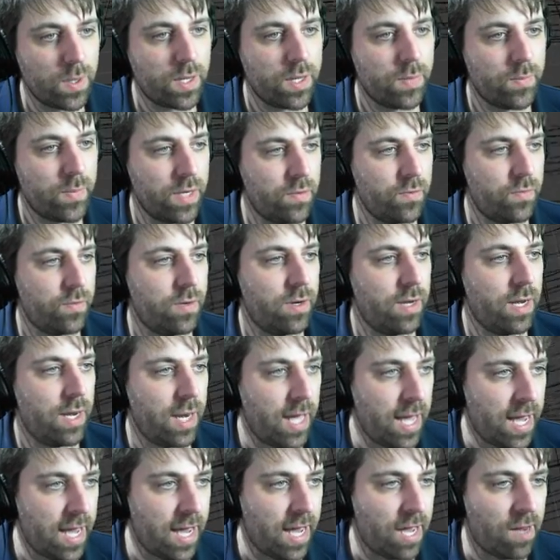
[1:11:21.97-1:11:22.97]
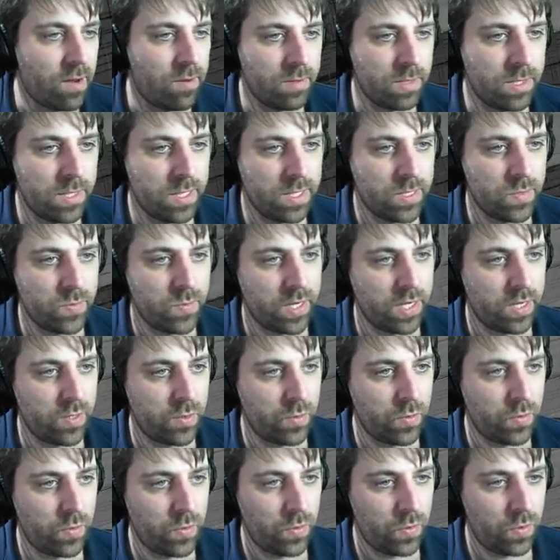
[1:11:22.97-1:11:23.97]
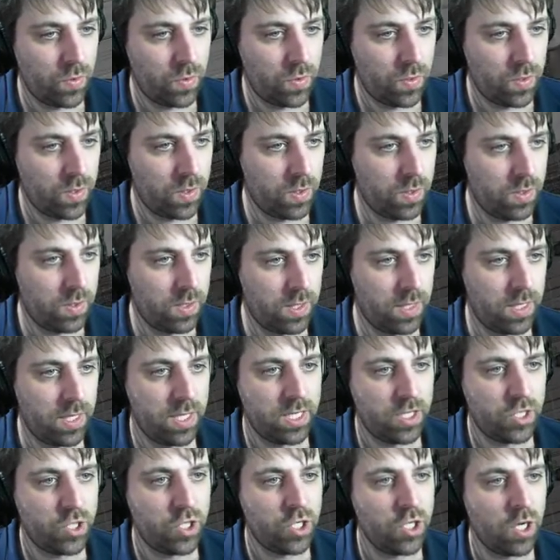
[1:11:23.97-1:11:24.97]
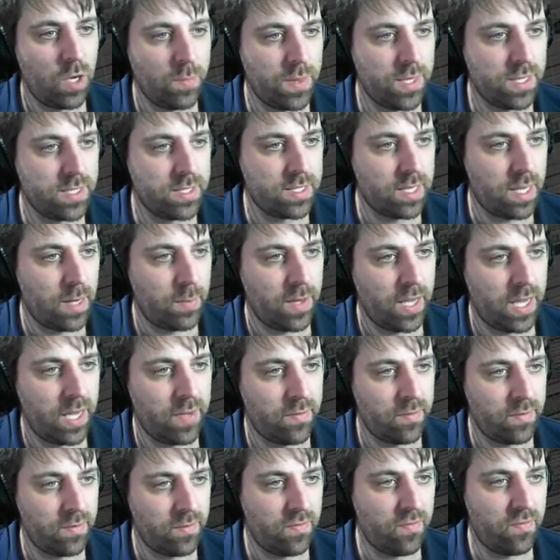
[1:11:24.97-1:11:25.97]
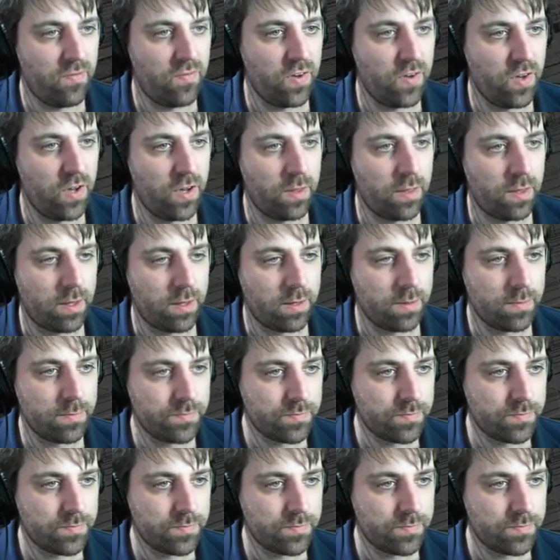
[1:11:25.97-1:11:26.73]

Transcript: we're going to be doing now is we're going to chop this up even further.